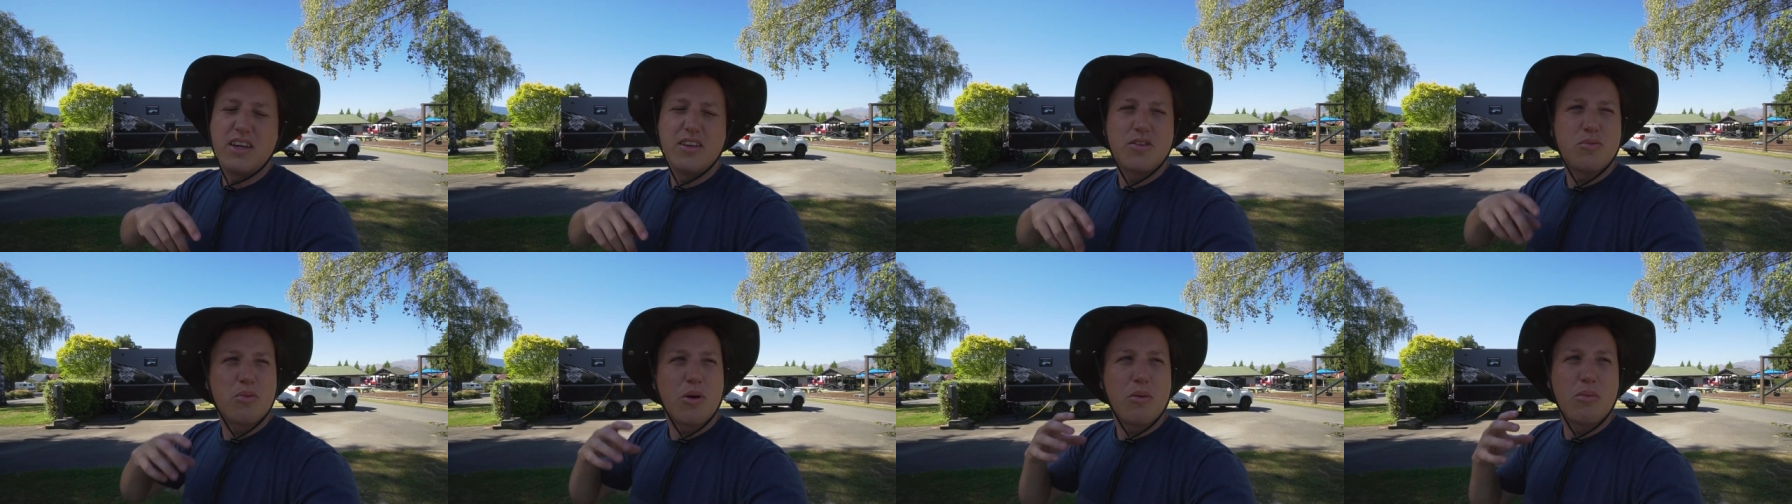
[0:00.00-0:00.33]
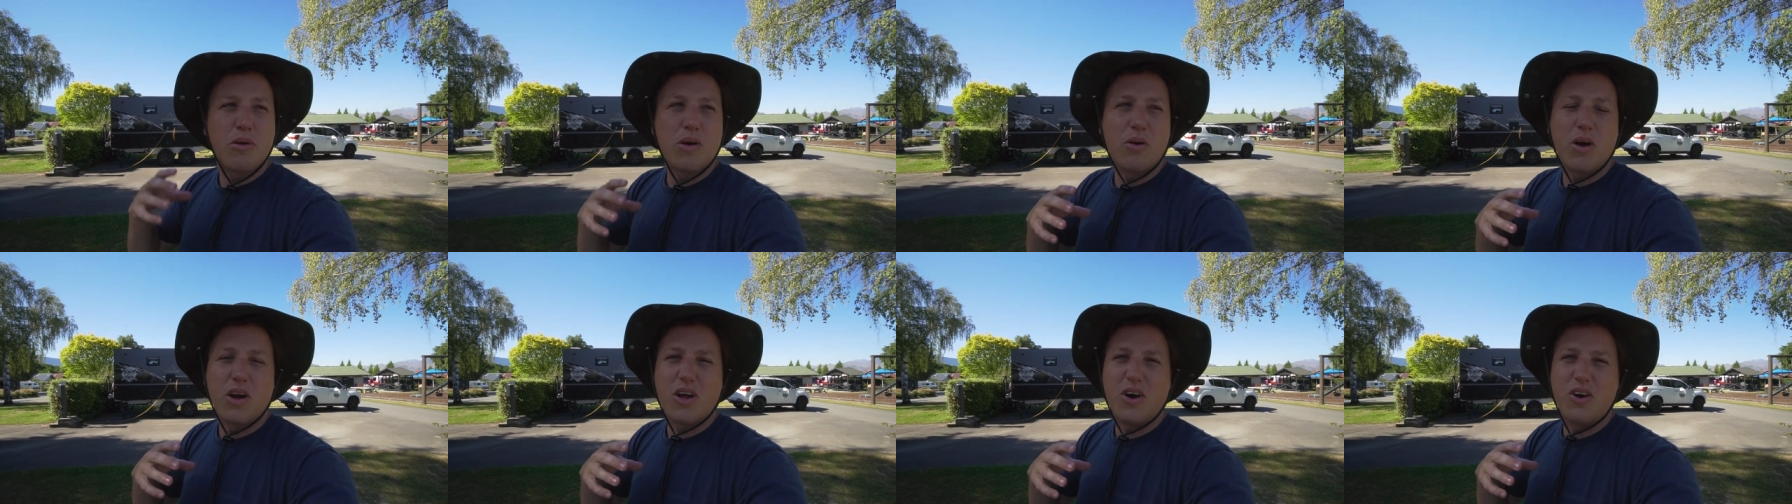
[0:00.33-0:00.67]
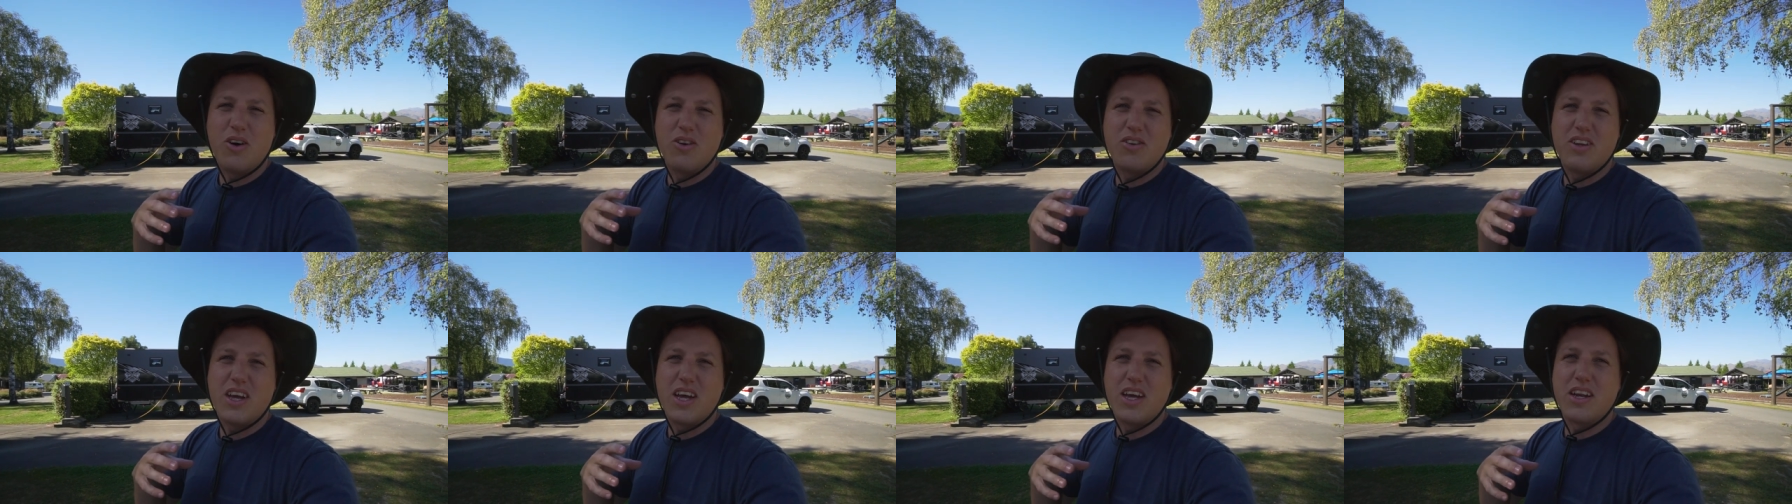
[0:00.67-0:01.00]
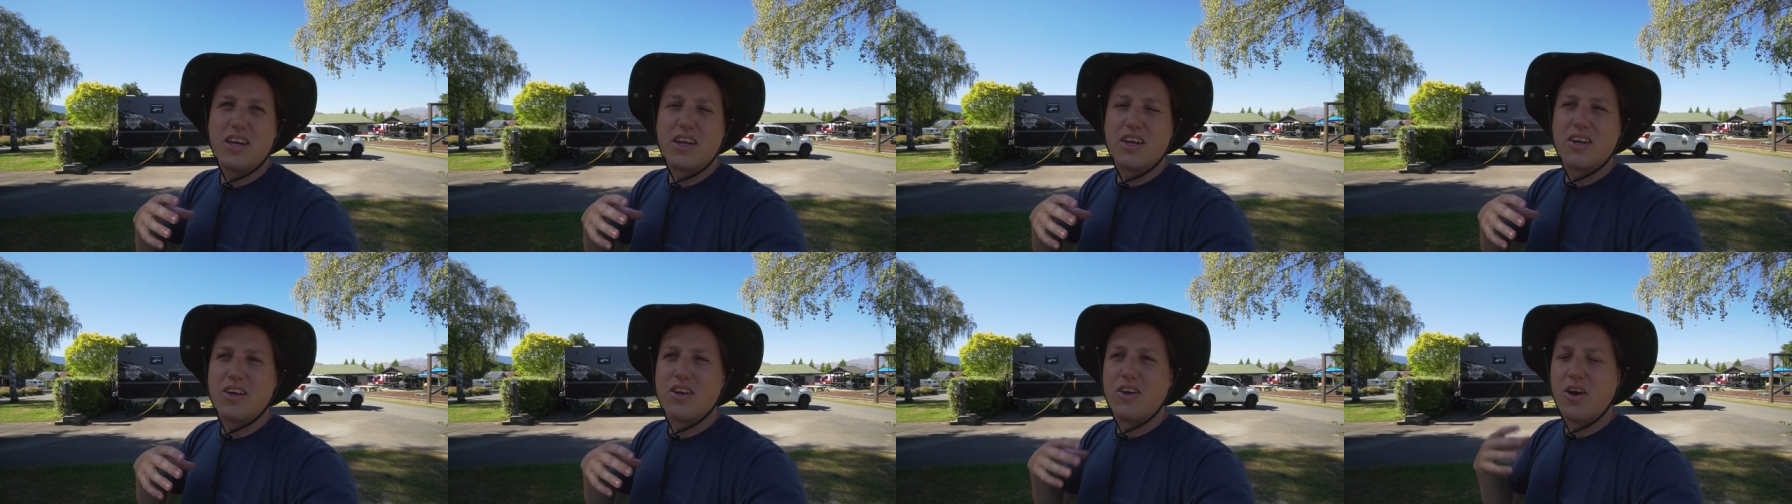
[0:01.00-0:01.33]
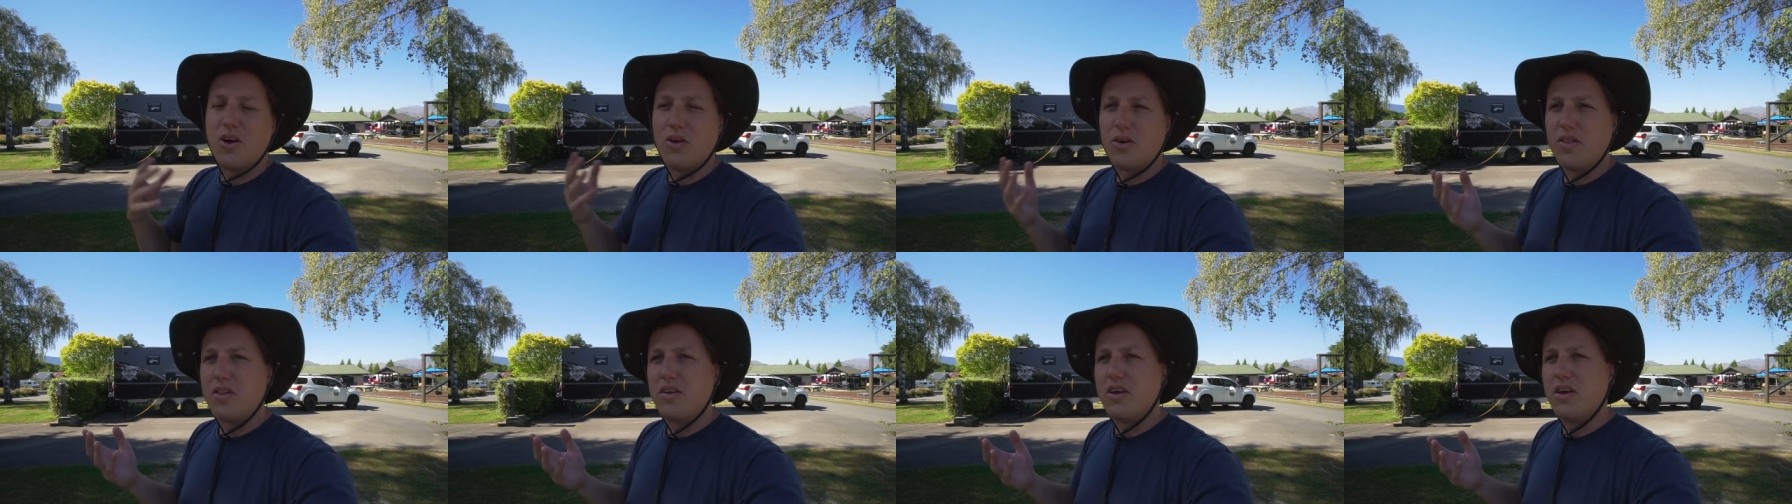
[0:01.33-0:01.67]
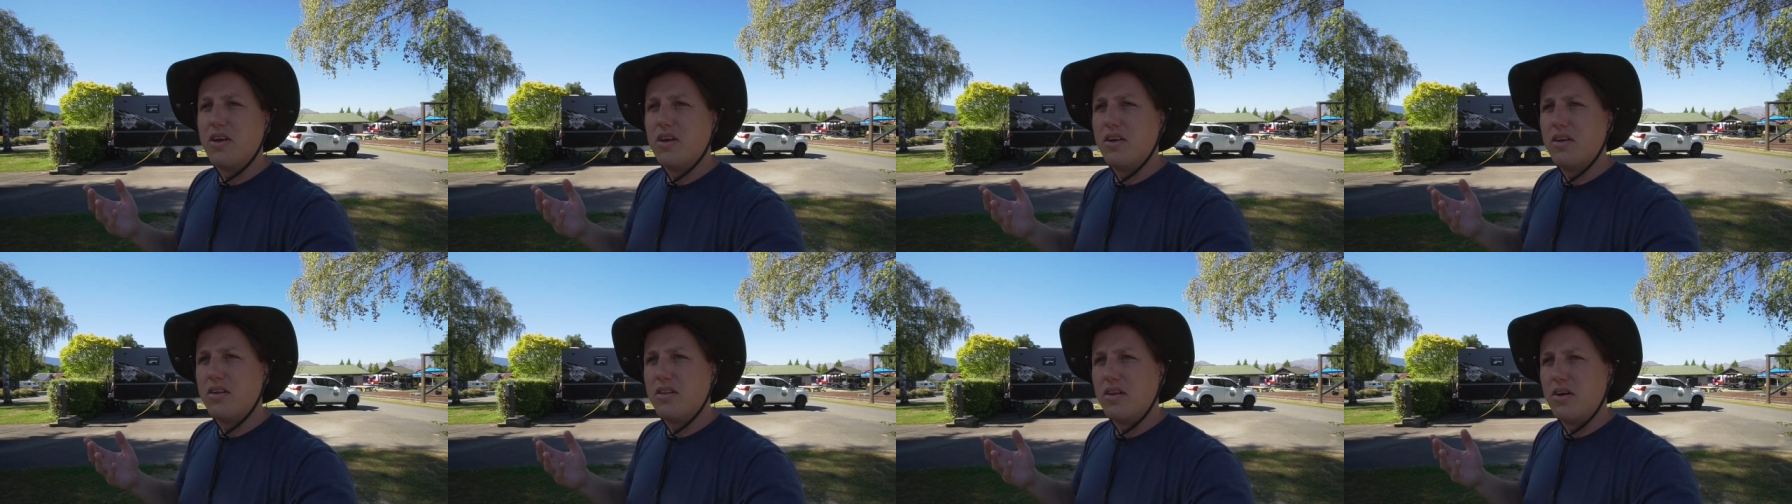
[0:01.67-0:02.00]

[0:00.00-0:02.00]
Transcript: It's probably quite a hot day to go to the,